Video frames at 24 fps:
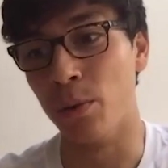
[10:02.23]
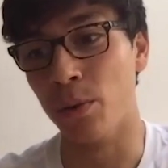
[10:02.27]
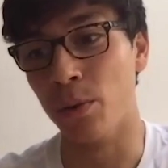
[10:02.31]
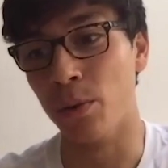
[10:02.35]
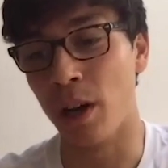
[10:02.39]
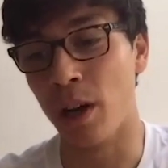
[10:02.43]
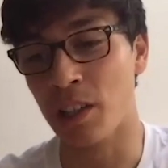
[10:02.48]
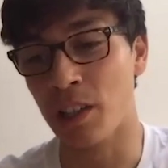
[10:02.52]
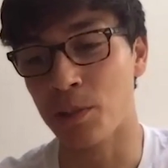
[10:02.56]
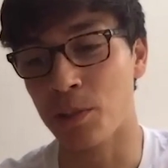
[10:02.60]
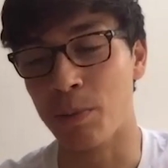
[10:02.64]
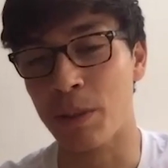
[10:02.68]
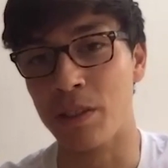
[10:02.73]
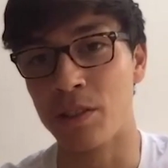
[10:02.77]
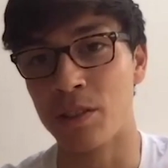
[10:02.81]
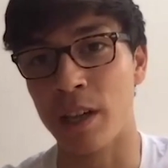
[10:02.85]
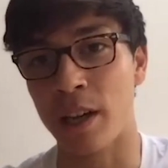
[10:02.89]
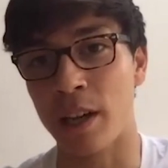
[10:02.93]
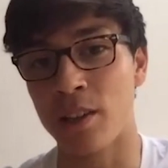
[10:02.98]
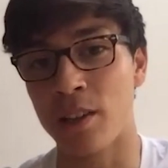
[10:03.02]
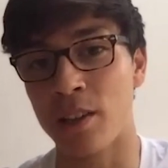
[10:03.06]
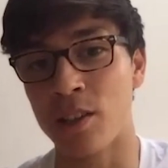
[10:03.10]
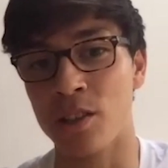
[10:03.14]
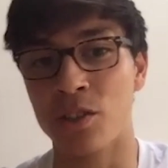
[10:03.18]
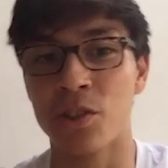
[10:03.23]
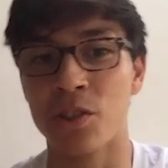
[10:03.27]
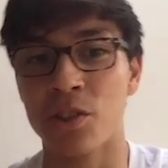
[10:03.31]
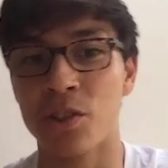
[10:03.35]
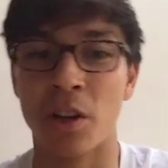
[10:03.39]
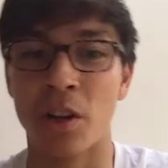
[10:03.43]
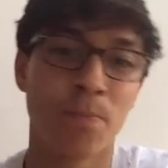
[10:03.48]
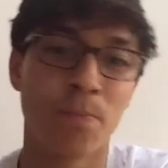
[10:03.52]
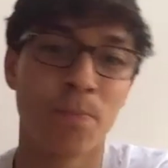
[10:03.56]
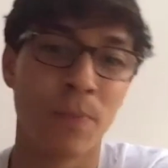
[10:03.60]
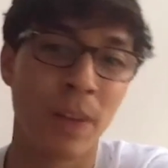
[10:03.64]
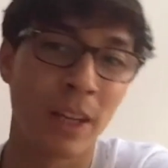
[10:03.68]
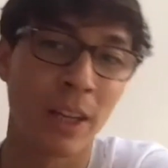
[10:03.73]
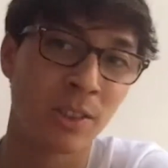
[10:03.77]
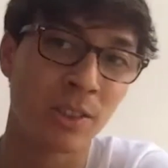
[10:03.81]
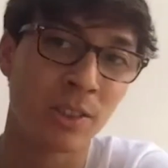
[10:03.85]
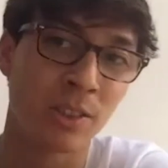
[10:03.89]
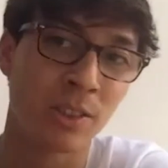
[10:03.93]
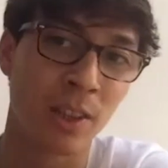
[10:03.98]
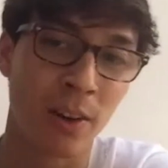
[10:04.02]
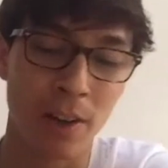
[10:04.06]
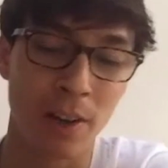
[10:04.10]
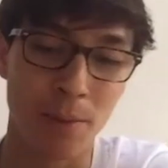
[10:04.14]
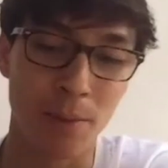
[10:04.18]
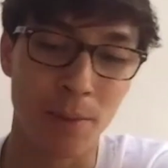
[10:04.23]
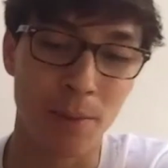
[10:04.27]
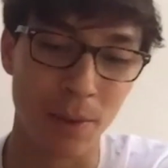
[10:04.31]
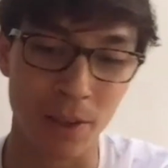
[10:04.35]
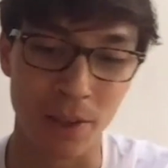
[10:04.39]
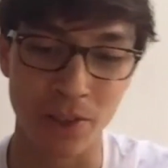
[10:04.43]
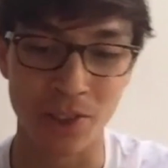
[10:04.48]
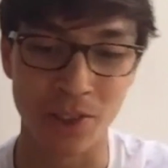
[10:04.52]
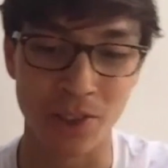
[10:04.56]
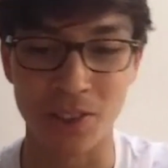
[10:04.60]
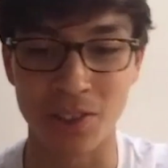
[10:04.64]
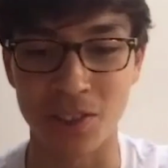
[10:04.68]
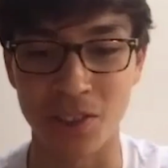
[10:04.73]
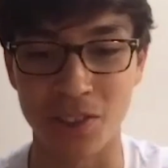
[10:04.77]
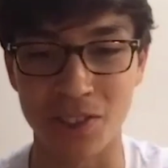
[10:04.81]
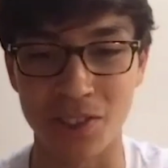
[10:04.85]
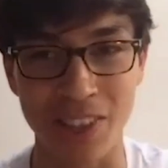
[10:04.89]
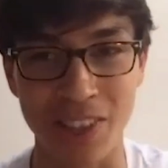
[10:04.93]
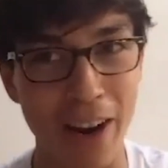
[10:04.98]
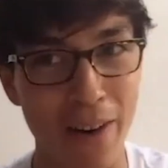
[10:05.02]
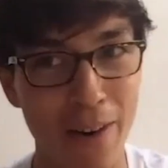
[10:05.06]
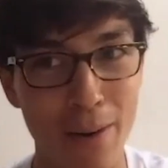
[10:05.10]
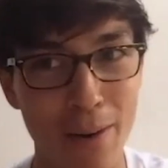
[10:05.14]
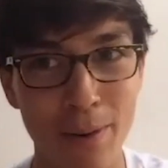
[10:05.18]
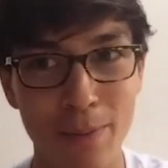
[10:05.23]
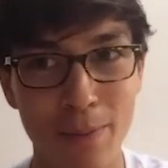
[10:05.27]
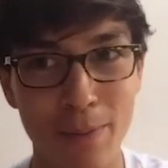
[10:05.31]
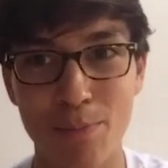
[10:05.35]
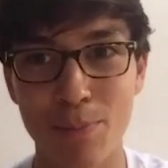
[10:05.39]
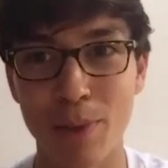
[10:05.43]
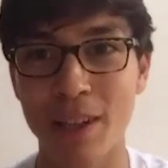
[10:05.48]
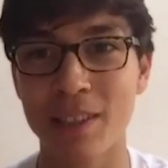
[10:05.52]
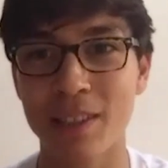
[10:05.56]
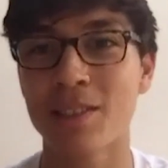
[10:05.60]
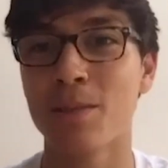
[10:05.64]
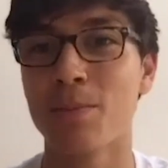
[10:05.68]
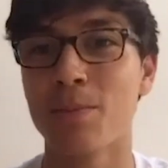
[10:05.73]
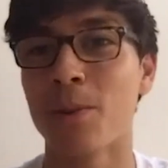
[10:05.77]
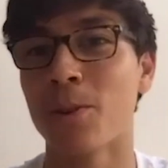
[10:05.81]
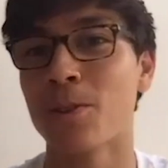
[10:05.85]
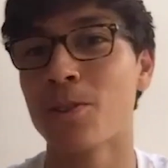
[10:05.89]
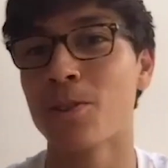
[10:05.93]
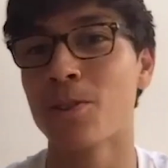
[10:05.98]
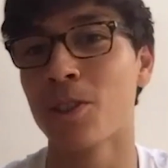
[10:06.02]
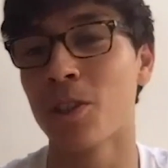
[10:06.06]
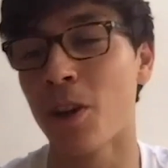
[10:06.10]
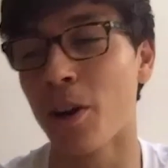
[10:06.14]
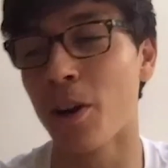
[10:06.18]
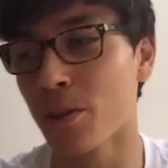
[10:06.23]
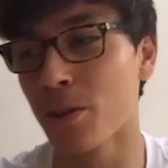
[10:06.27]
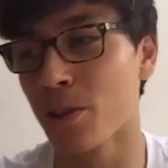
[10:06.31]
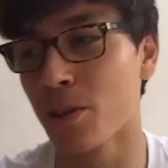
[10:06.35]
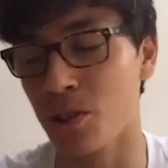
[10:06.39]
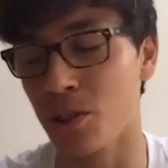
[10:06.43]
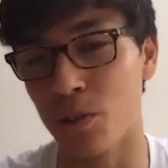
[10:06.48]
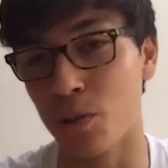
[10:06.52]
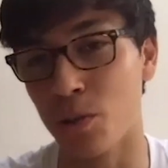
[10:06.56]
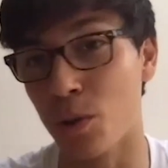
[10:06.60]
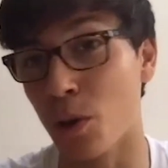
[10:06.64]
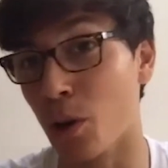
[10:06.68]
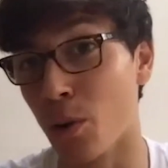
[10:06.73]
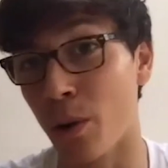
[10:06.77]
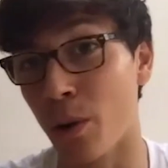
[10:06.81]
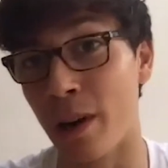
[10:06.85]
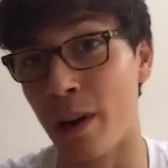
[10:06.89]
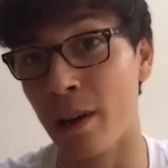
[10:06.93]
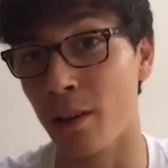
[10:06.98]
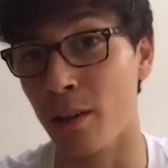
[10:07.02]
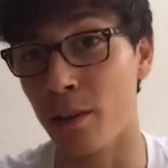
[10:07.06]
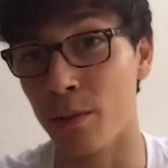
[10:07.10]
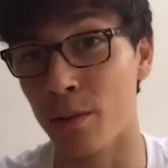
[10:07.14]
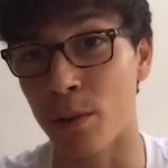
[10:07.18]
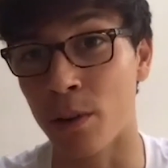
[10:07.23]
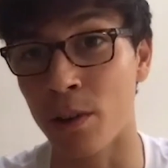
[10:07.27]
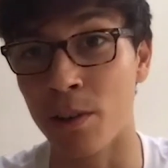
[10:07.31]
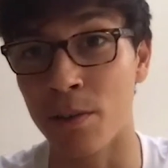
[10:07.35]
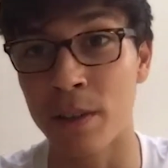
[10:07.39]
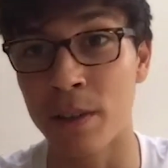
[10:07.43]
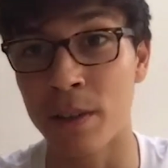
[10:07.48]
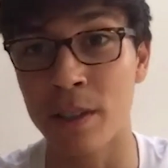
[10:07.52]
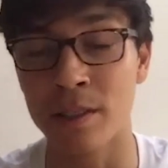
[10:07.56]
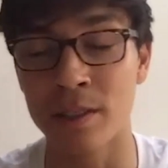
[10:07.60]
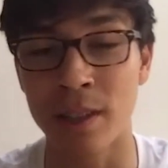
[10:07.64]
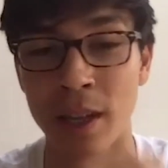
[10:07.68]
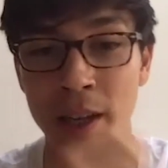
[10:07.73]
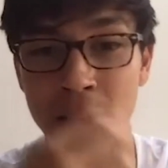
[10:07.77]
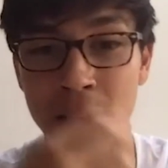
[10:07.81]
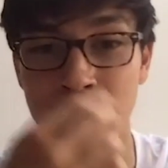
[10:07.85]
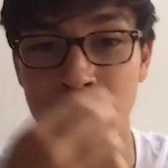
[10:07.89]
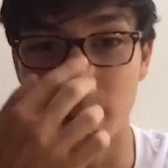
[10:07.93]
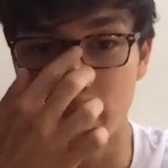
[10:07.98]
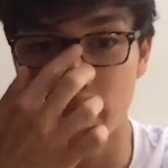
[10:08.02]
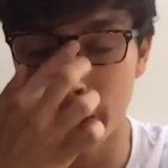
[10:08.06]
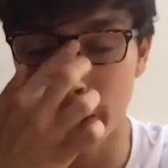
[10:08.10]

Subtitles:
high-speed sections, not necessarily because it's a scary place to go, because you've got quite a lot of runoff these days,